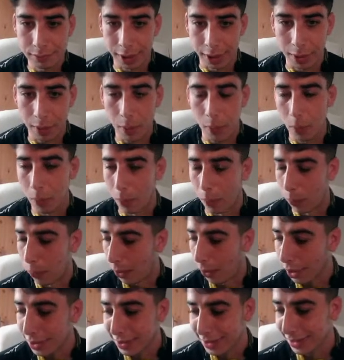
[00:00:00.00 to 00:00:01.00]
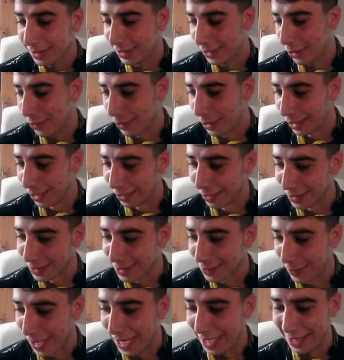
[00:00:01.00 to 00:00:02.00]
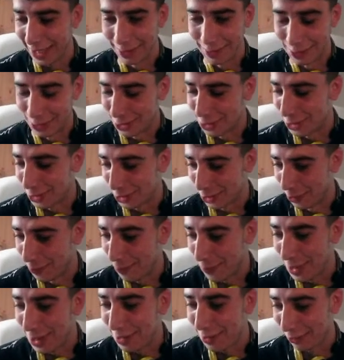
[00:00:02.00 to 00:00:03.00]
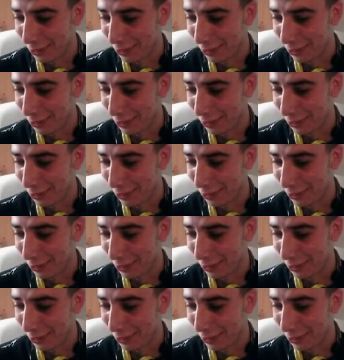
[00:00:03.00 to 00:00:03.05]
Like, what is he doing on a SmackDown? Just jumping